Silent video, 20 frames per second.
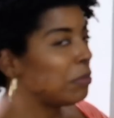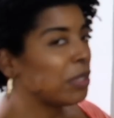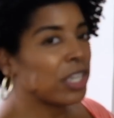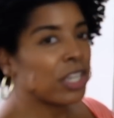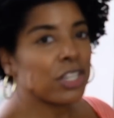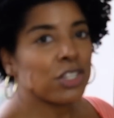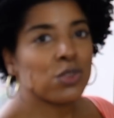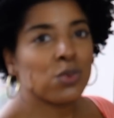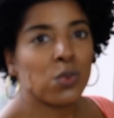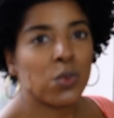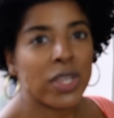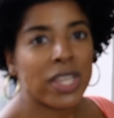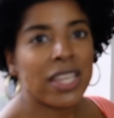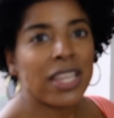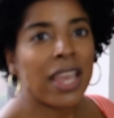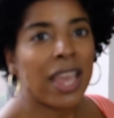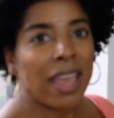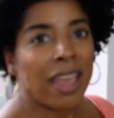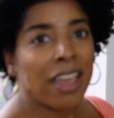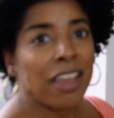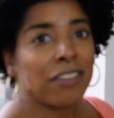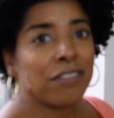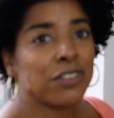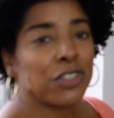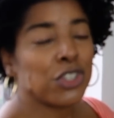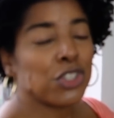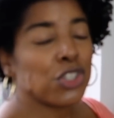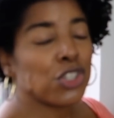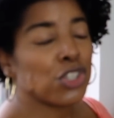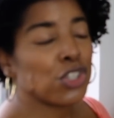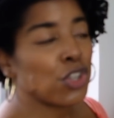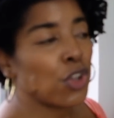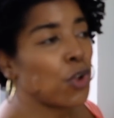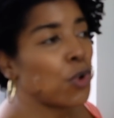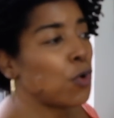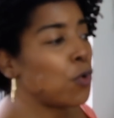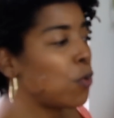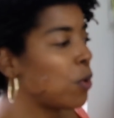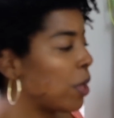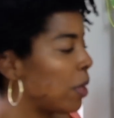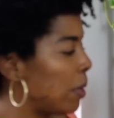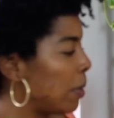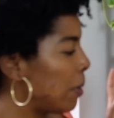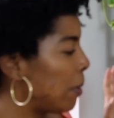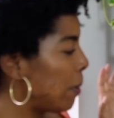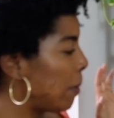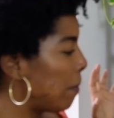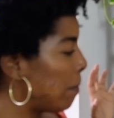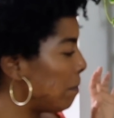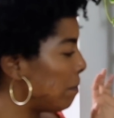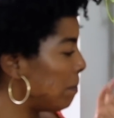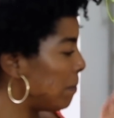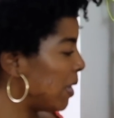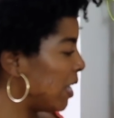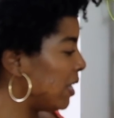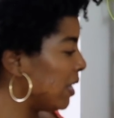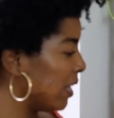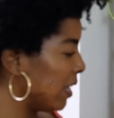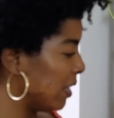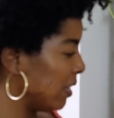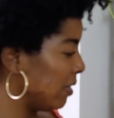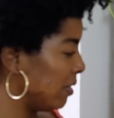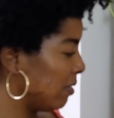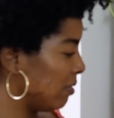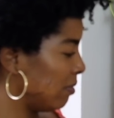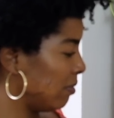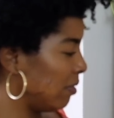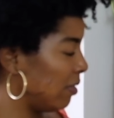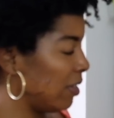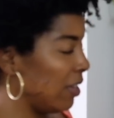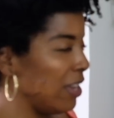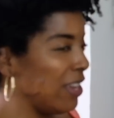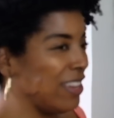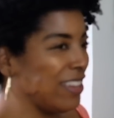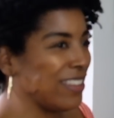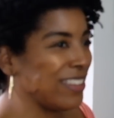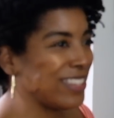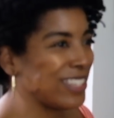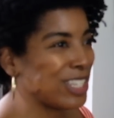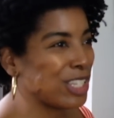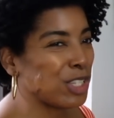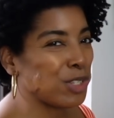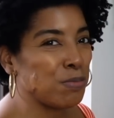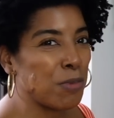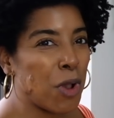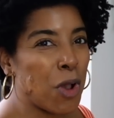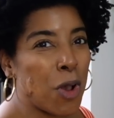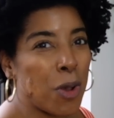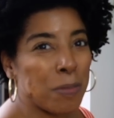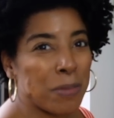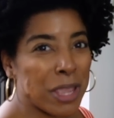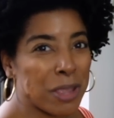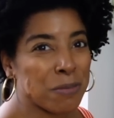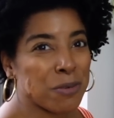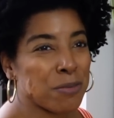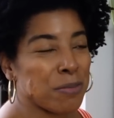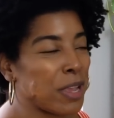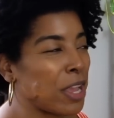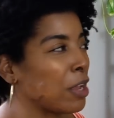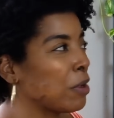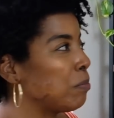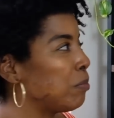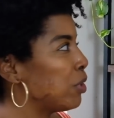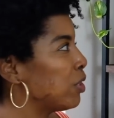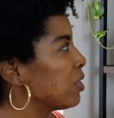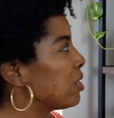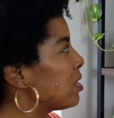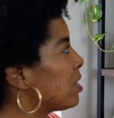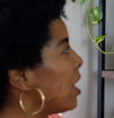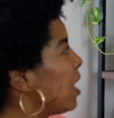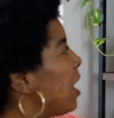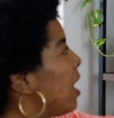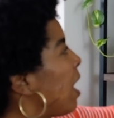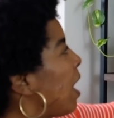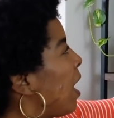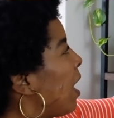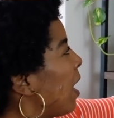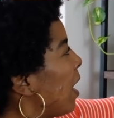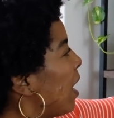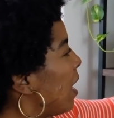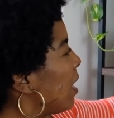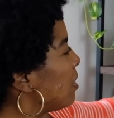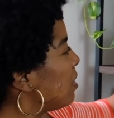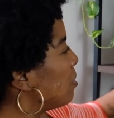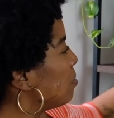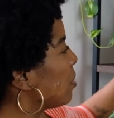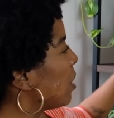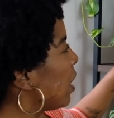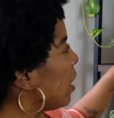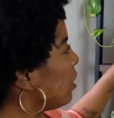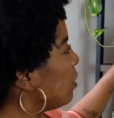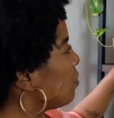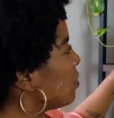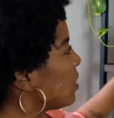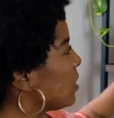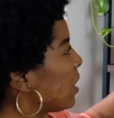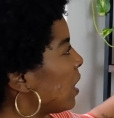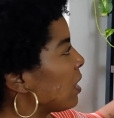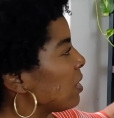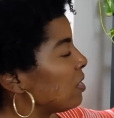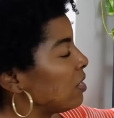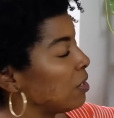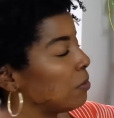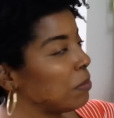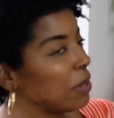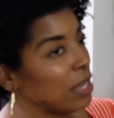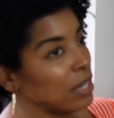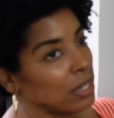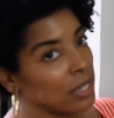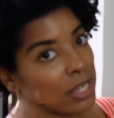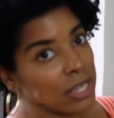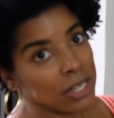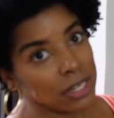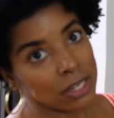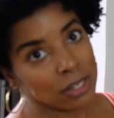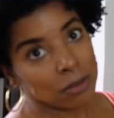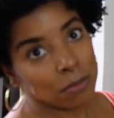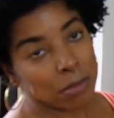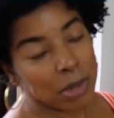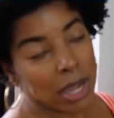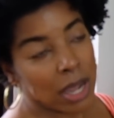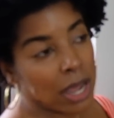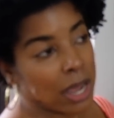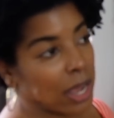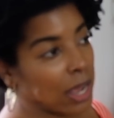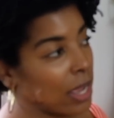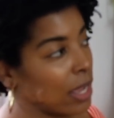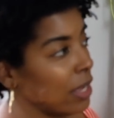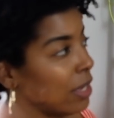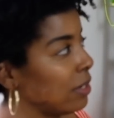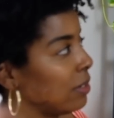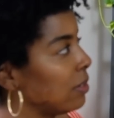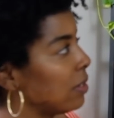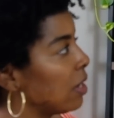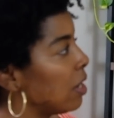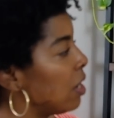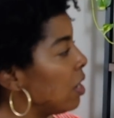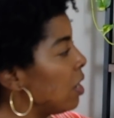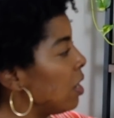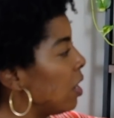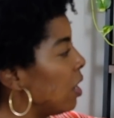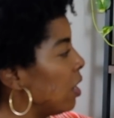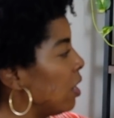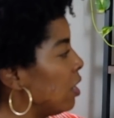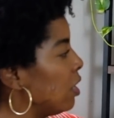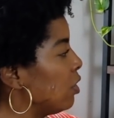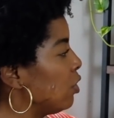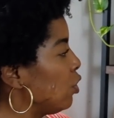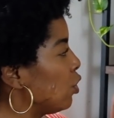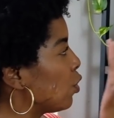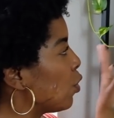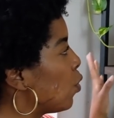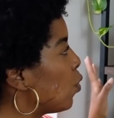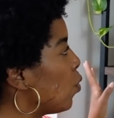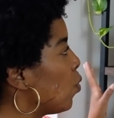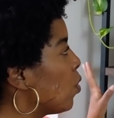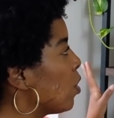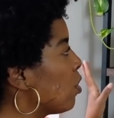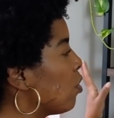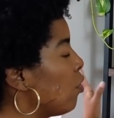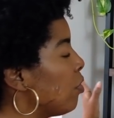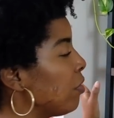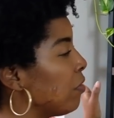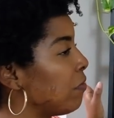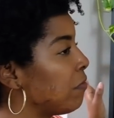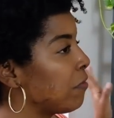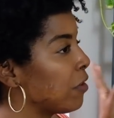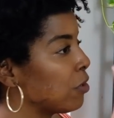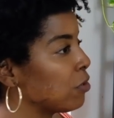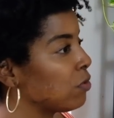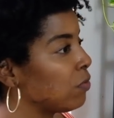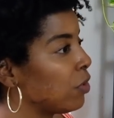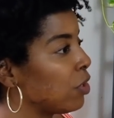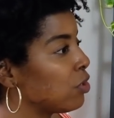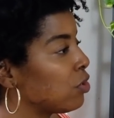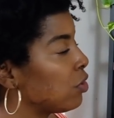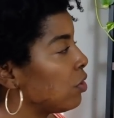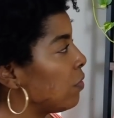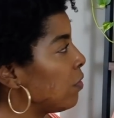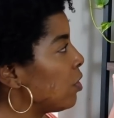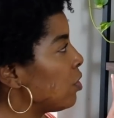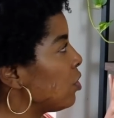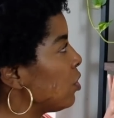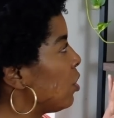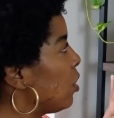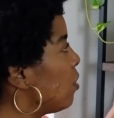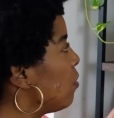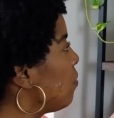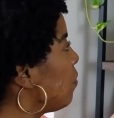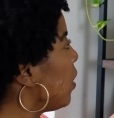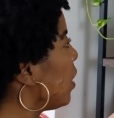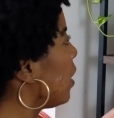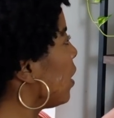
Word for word: because we have so many small paperback books, I had them kind of stacked up and hidden behind decor on the first version of our shelf,